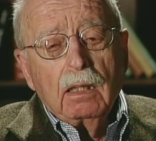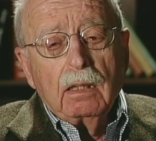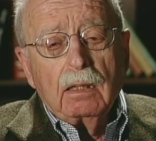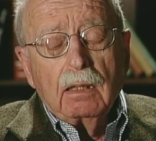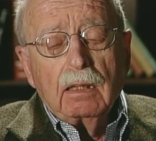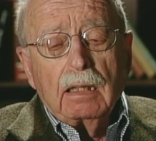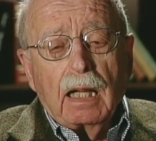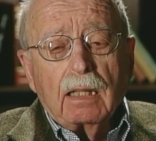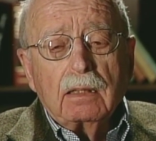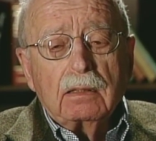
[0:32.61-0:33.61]
It, it
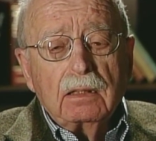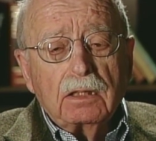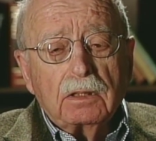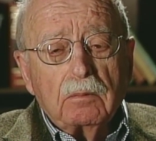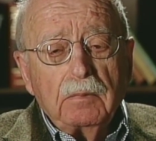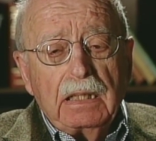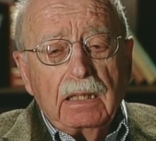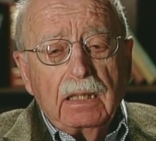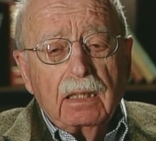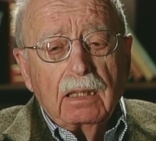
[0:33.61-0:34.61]
had its initial
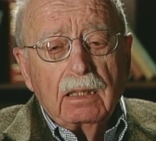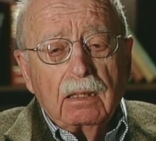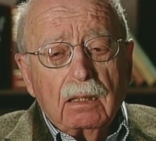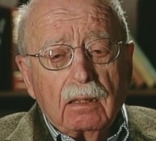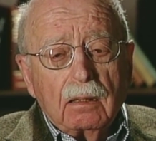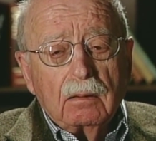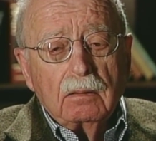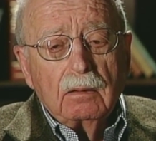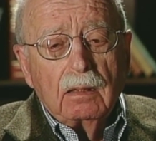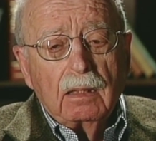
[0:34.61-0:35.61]
meeting in, uh,